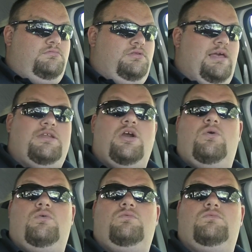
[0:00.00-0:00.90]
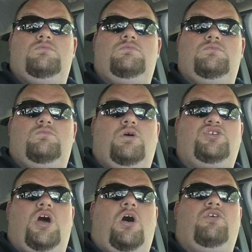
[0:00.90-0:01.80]
Let me know
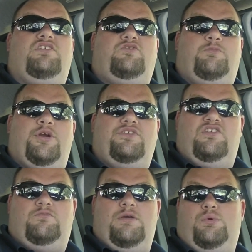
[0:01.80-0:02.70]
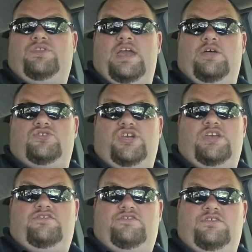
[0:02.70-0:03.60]
what y'all's experience has been with the
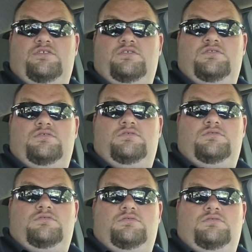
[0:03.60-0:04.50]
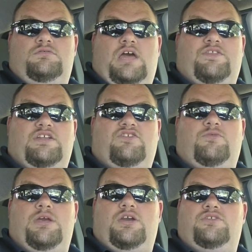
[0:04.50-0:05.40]
LGs. I think this
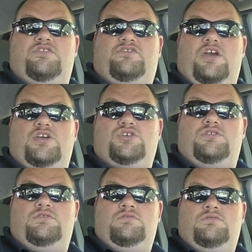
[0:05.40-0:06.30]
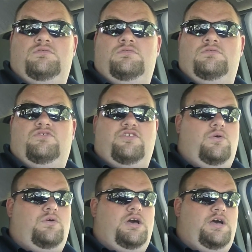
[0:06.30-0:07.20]
will be a good discussion.
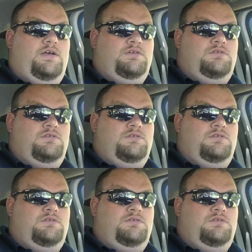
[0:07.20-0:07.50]
So,